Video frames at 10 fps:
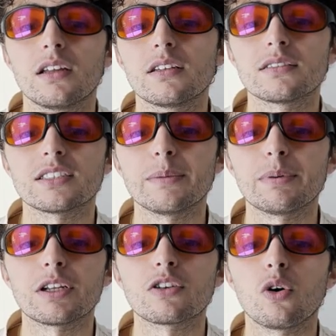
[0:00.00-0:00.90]
Sleep
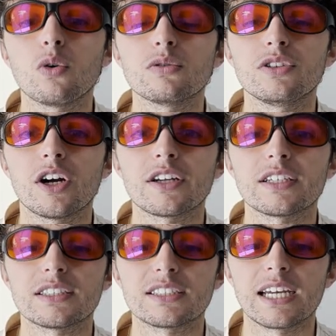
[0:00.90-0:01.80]
in a cold, dark,
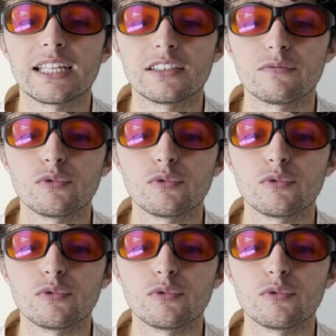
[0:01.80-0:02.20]
and silent